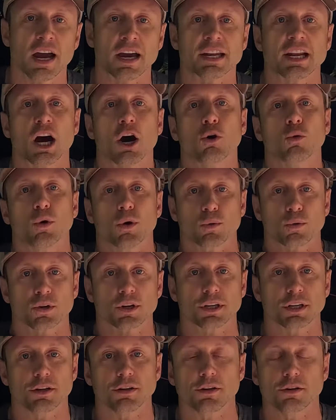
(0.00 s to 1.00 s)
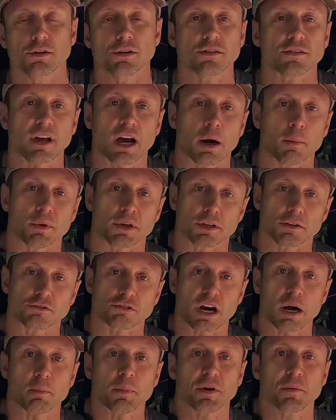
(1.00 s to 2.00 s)
and now what we're gonna do is I'm gonna
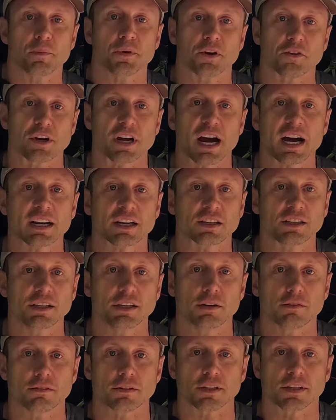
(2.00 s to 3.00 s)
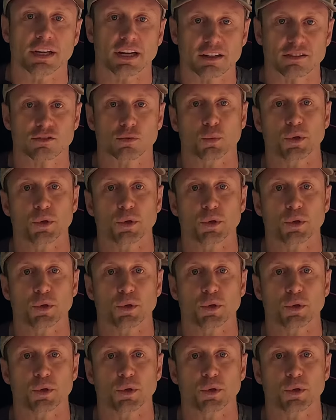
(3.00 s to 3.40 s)
drop in periodically over the next